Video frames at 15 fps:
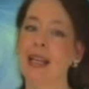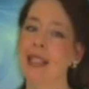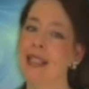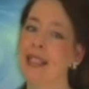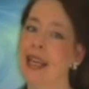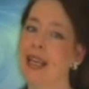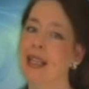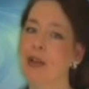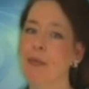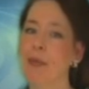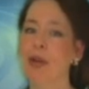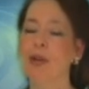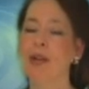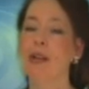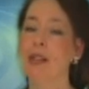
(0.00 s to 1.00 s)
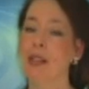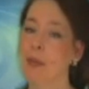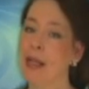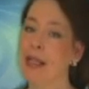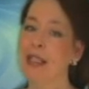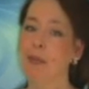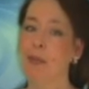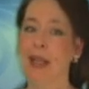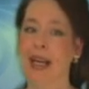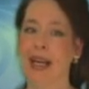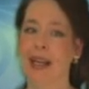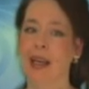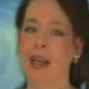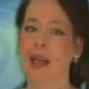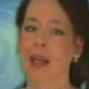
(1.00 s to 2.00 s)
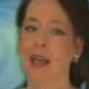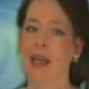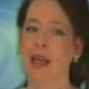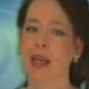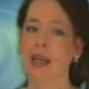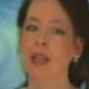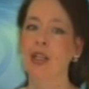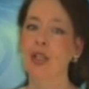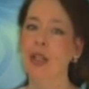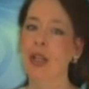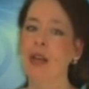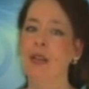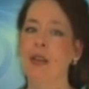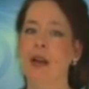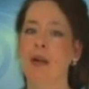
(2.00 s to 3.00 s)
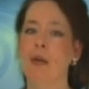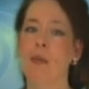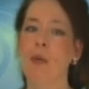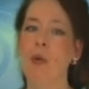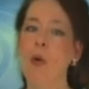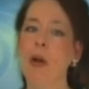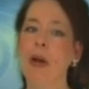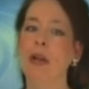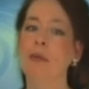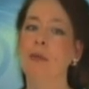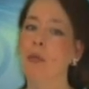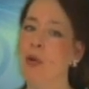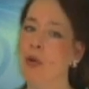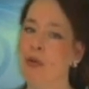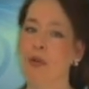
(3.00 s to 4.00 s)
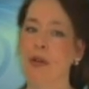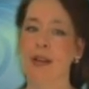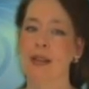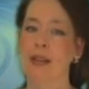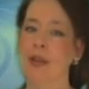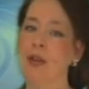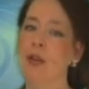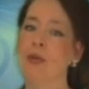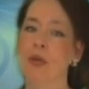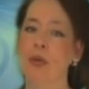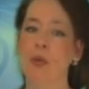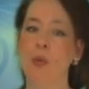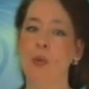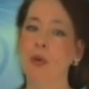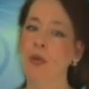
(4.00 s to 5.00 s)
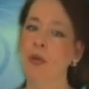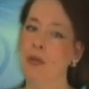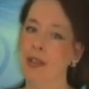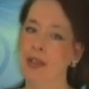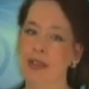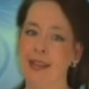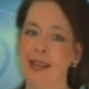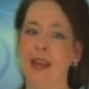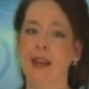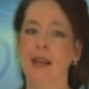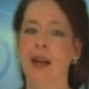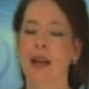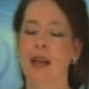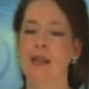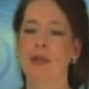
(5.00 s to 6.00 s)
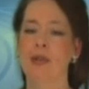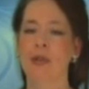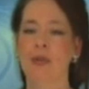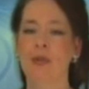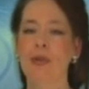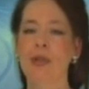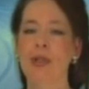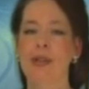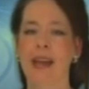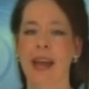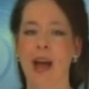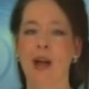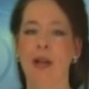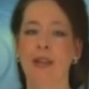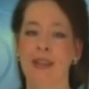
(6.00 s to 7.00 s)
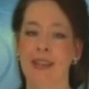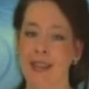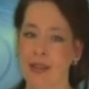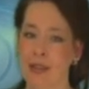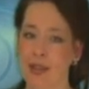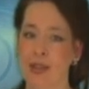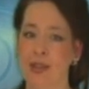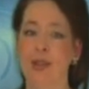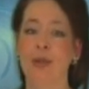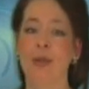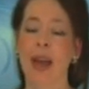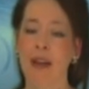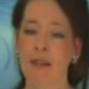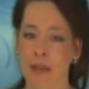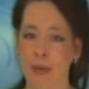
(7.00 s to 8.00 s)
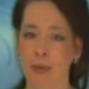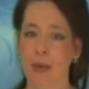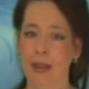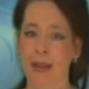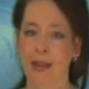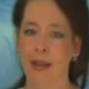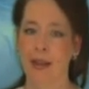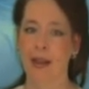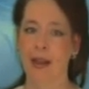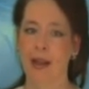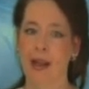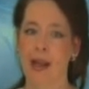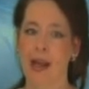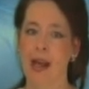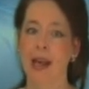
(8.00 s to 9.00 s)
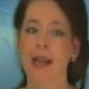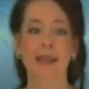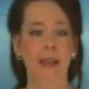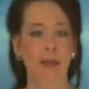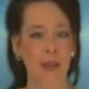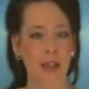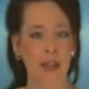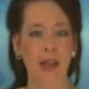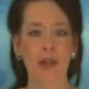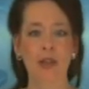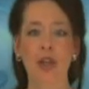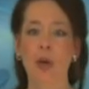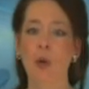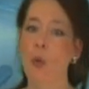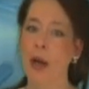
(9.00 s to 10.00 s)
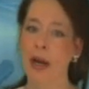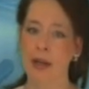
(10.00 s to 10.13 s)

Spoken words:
As the SCENAR miracles multiply, each day there are more and more of us, those who want to see SCENAR as a universal health assistant to everyone. At some stage,